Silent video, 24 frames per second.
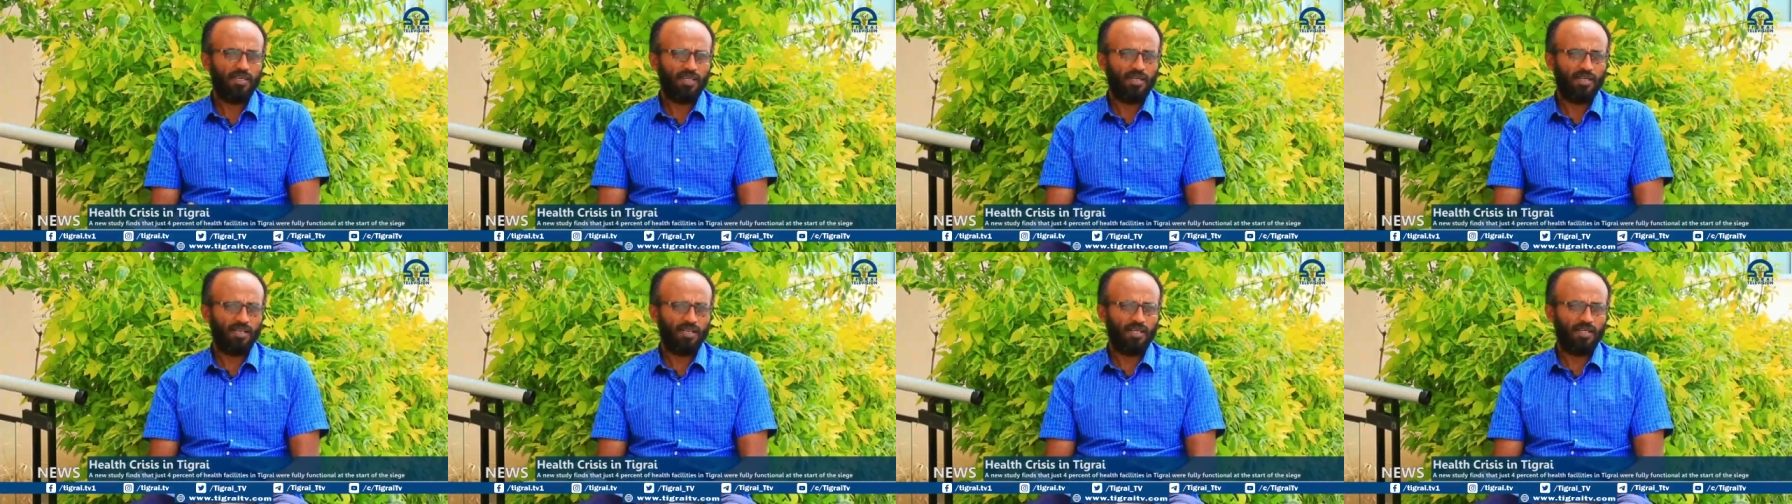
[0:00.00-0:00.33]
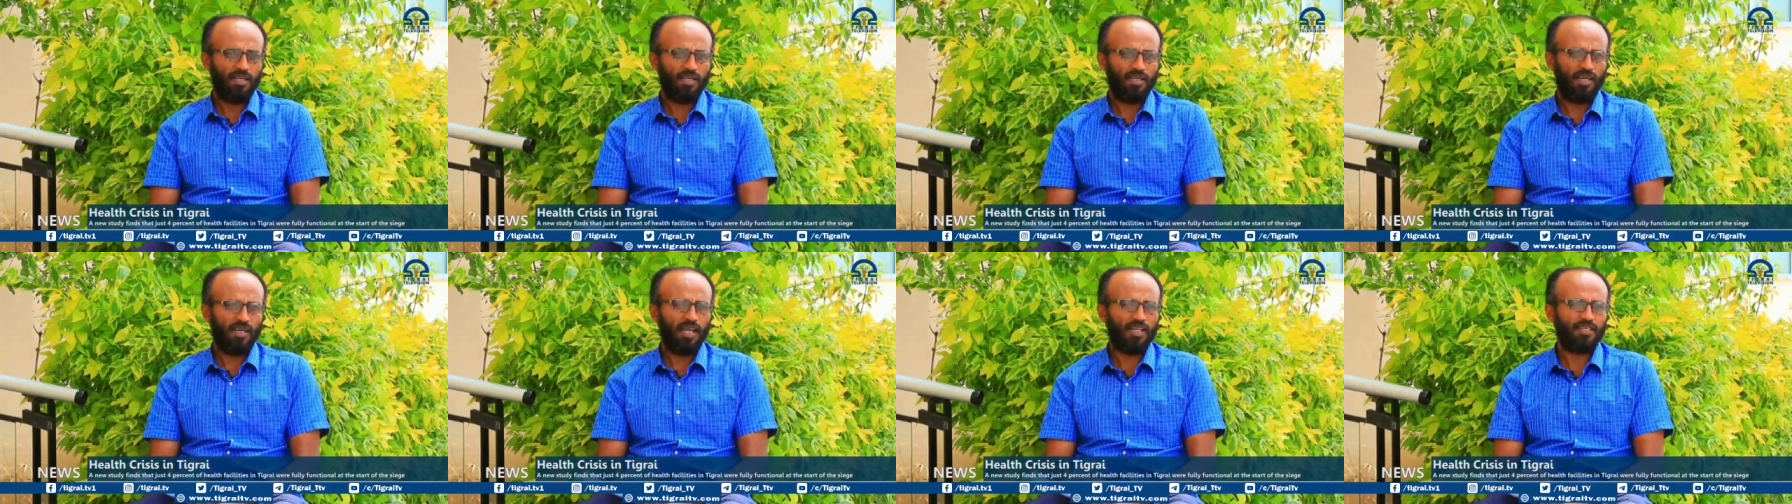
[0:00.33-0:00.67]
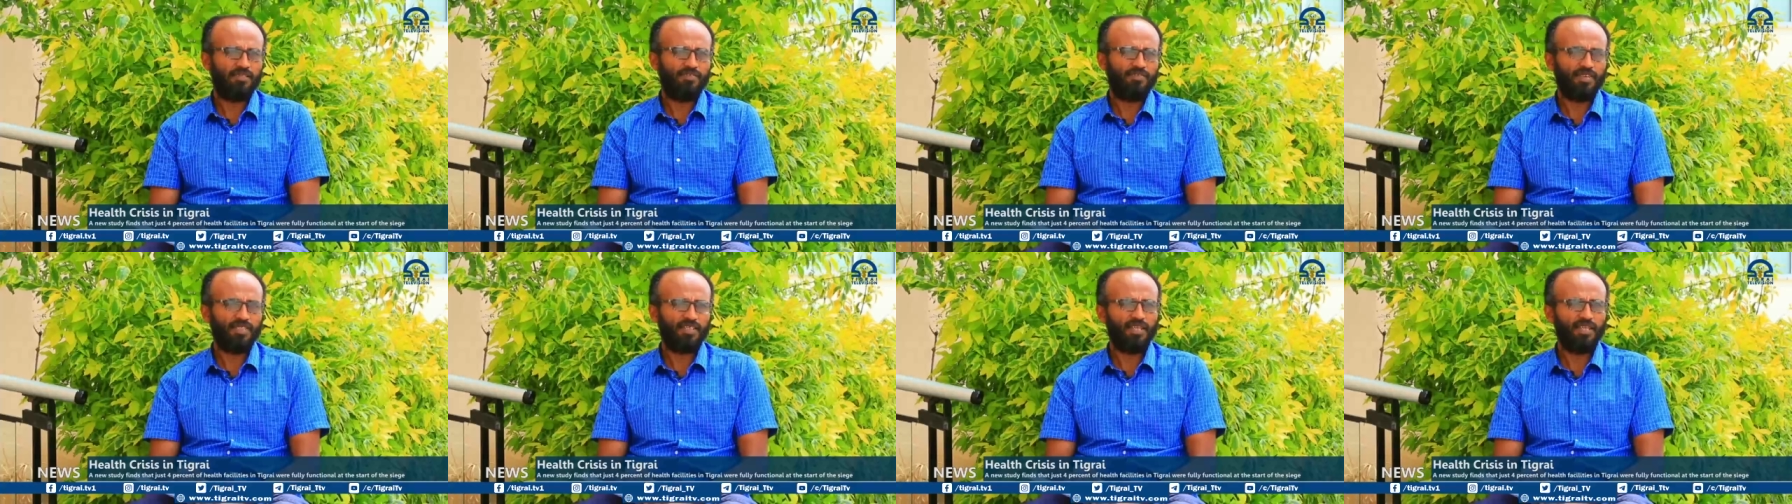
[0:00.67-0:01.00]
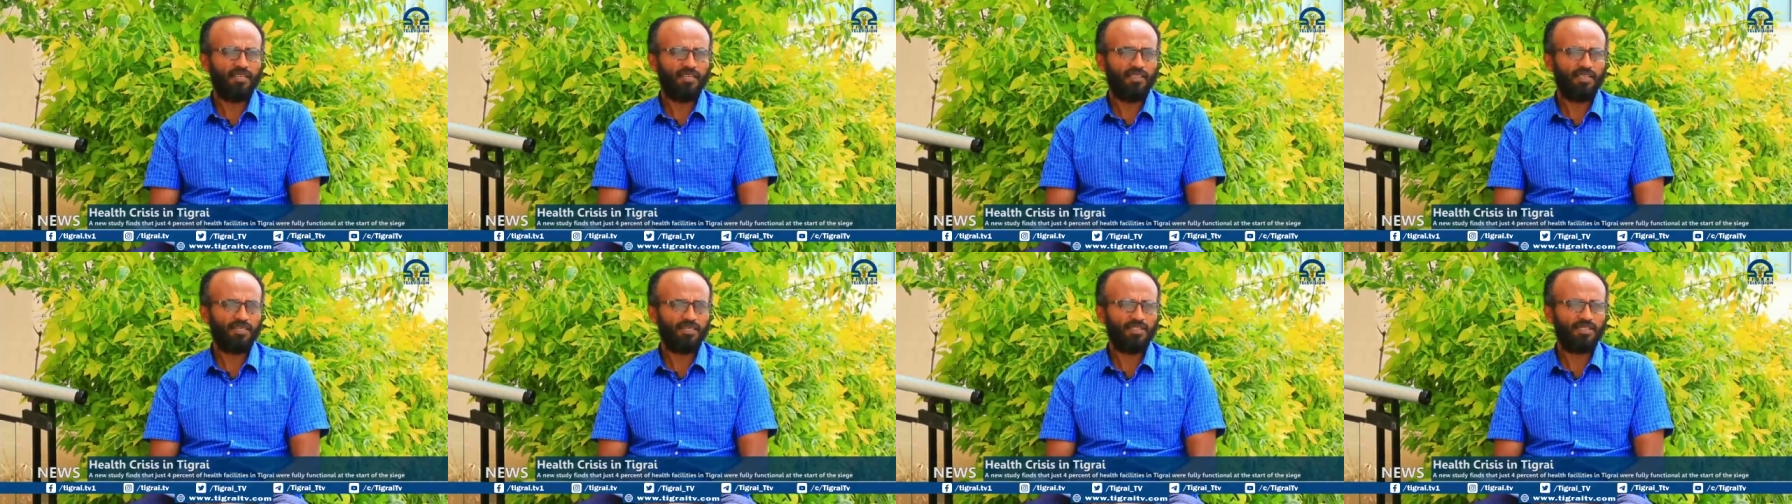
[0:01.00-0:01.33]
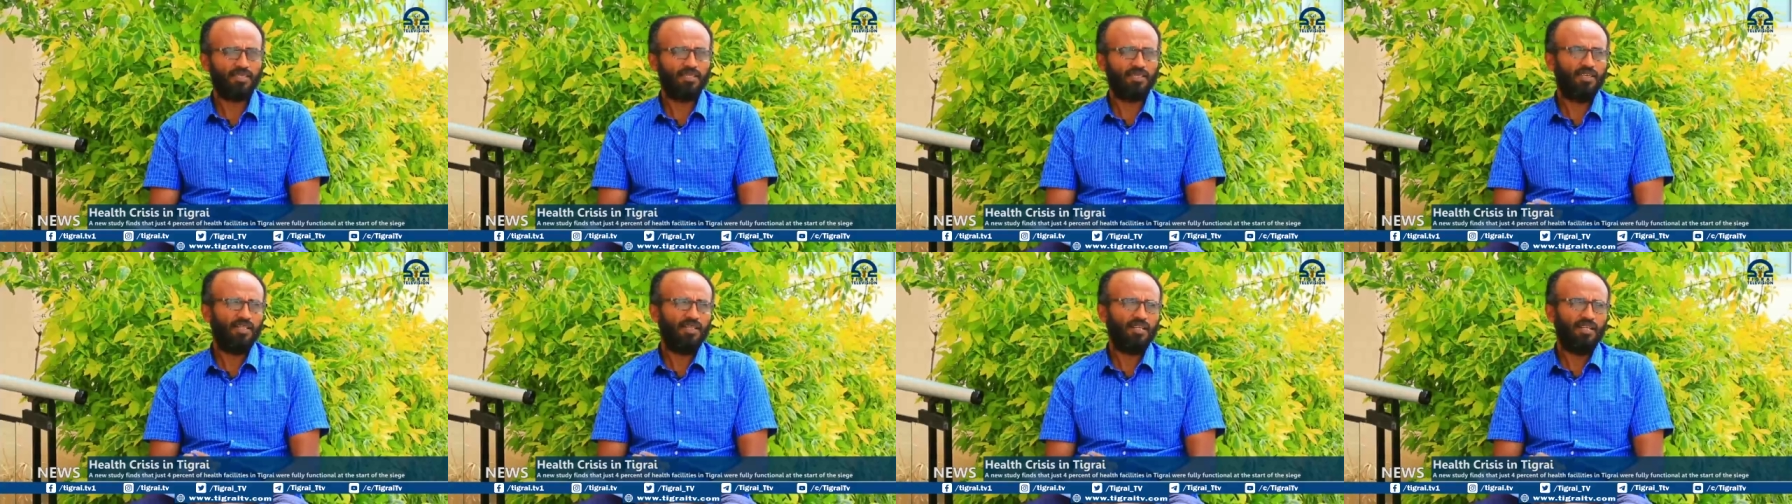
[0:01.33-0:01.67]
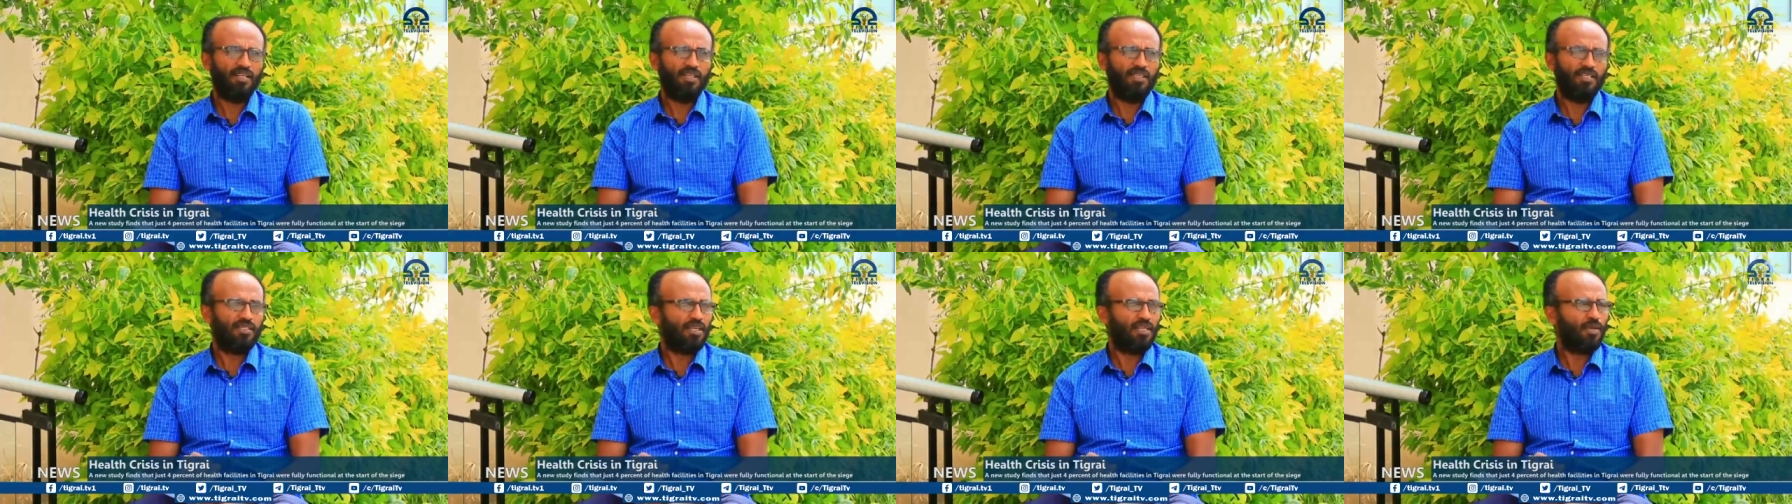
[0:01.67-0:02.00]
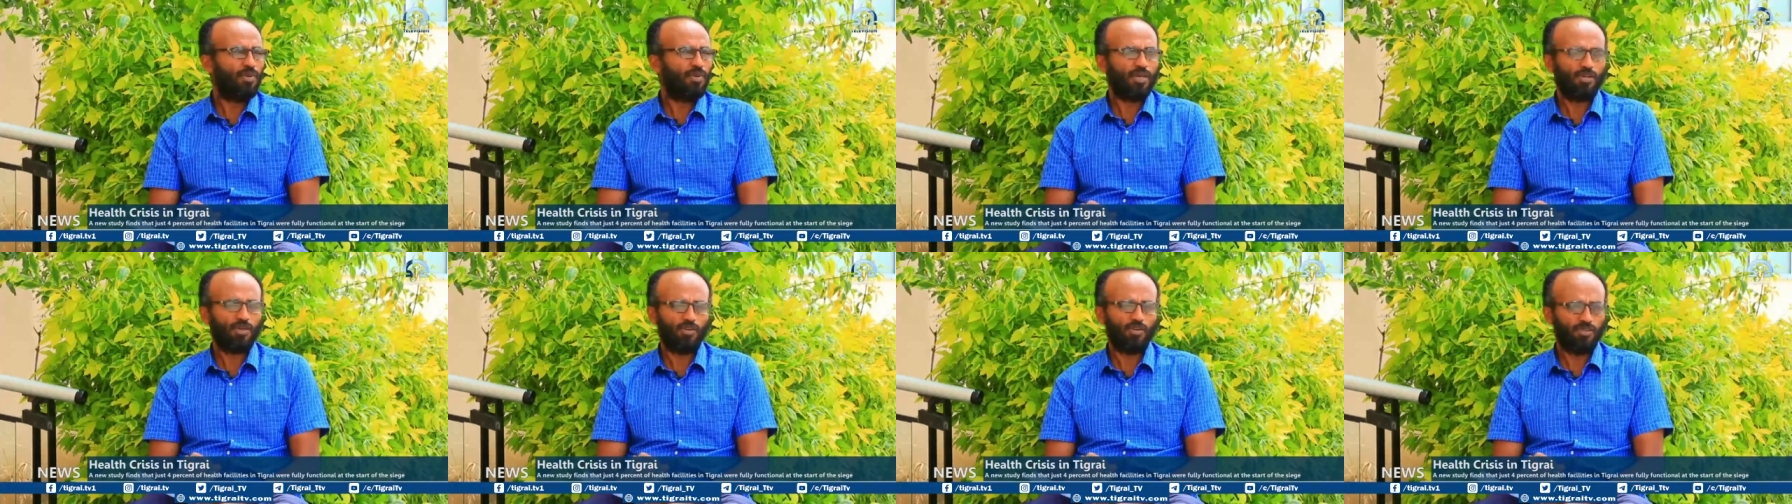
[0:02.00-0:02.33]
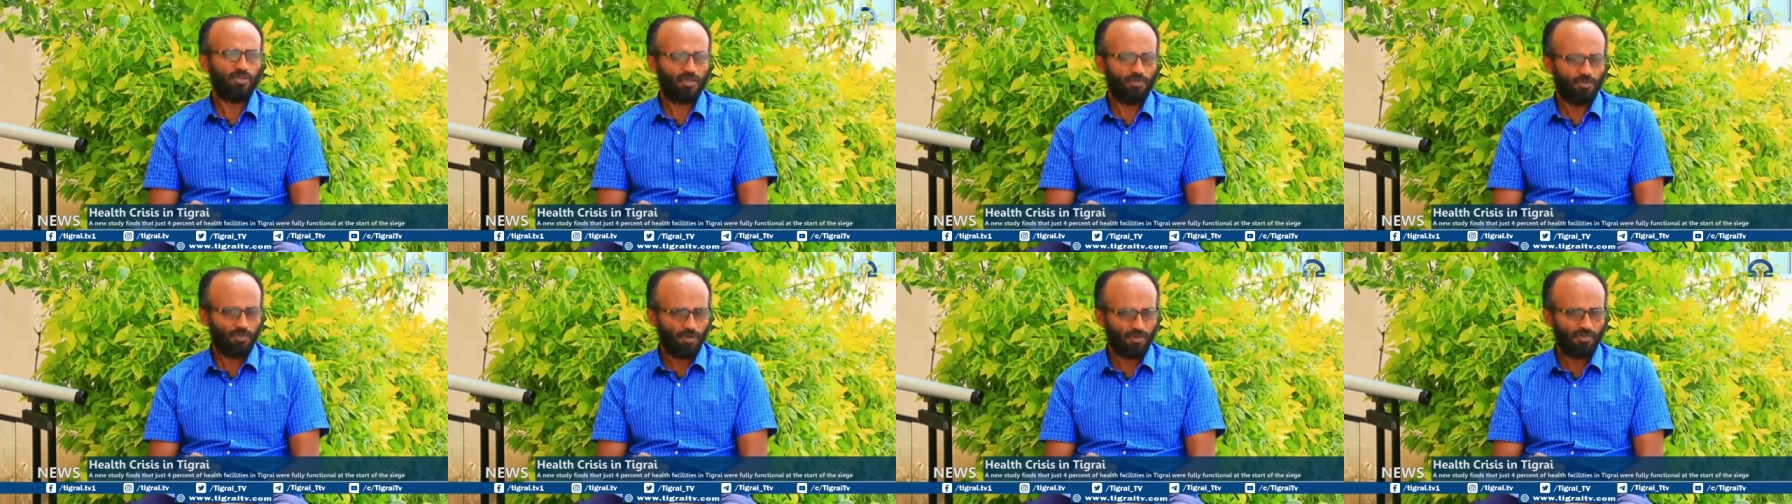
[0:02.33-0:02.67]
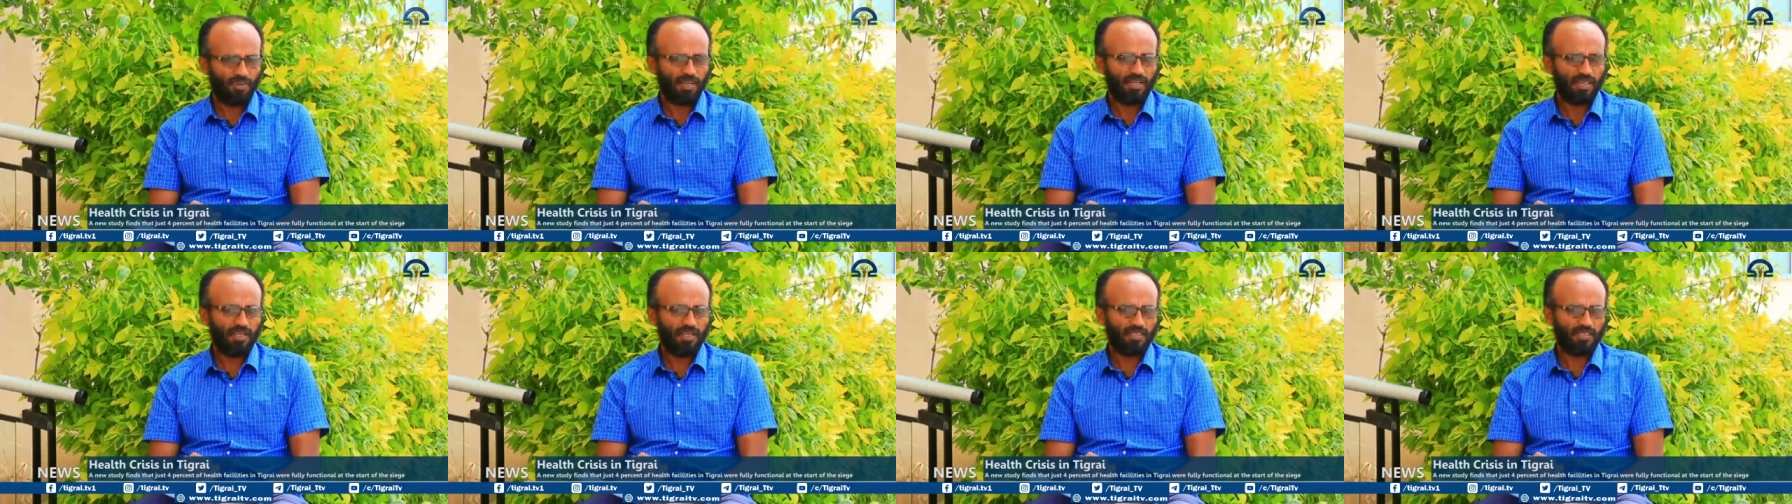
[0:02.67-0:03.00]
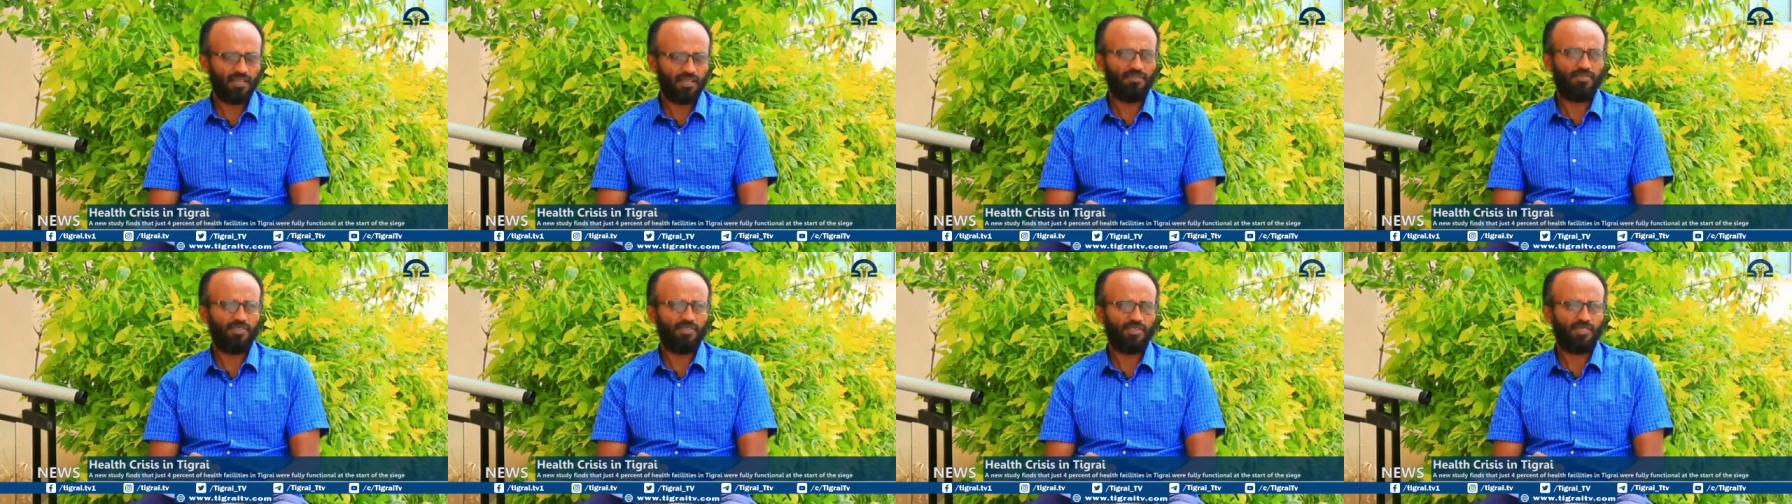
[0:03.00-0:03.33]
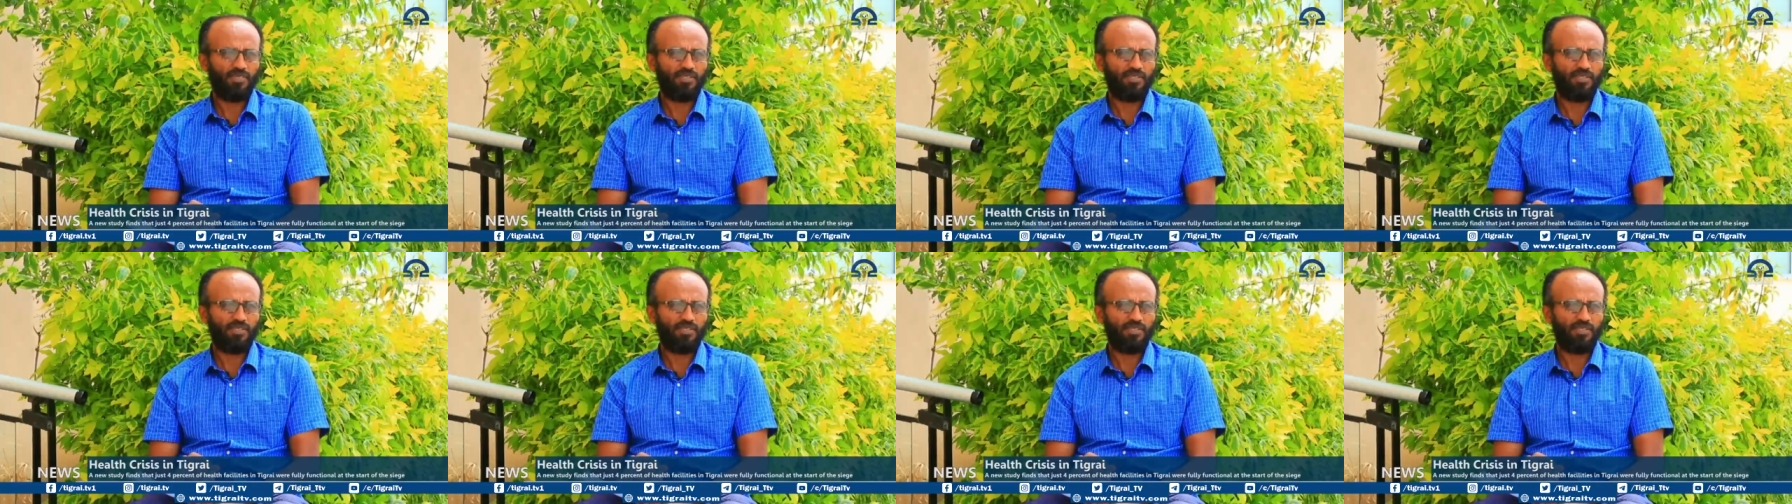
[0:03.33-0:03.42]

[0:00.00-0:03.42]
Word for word: uh, health facilities they were not providing service.